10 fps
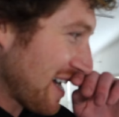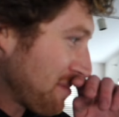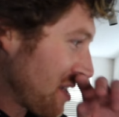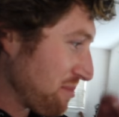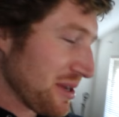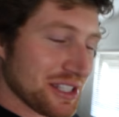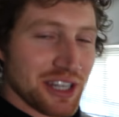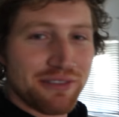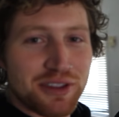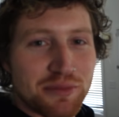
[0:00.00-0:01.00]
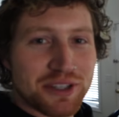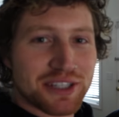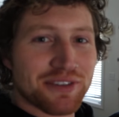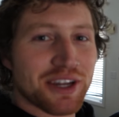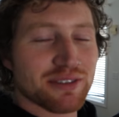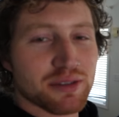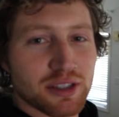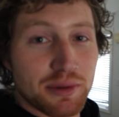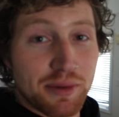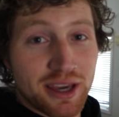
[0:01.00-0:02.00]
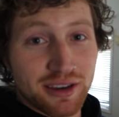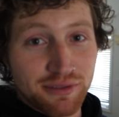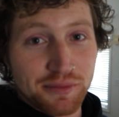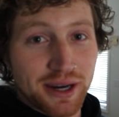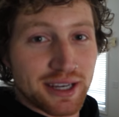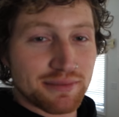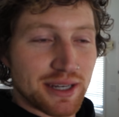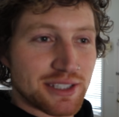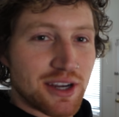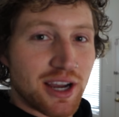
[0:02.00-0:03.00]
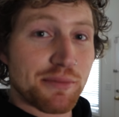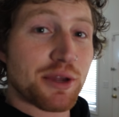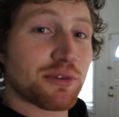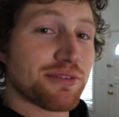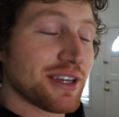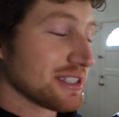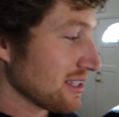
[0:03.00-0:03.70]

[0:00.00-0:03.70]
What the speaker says: I bought a pink chair for the music video I'm supposed to be making for my song I made with Fitz.